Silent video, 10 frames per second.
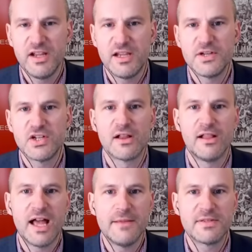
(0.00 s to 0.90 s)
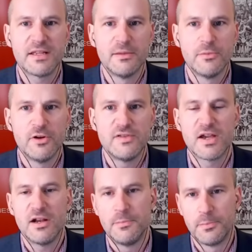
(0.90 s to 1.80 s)
Commission claims that the move is
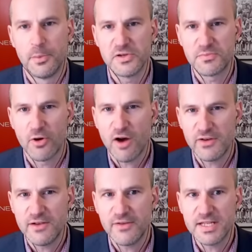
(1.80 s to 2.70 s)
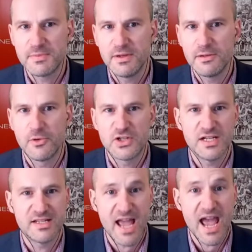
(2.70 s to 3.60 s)
going to boost private investment, which
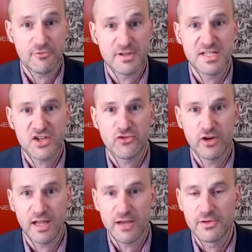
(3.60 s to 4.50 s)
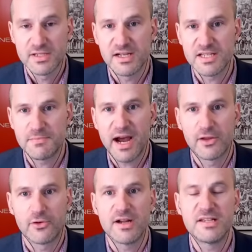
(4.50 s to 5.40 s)
is at recessionary levels, and it's part of
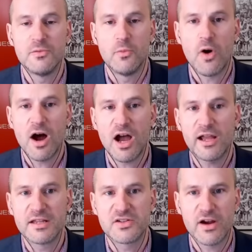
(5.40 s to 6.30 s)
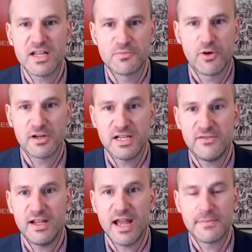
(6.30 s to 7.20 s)
the reason why Australia's
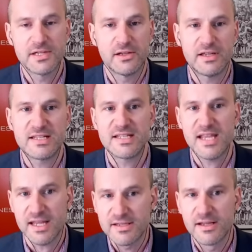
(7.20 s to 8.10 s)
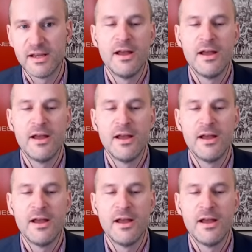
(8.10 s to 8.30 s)
productivity absolutely stinks.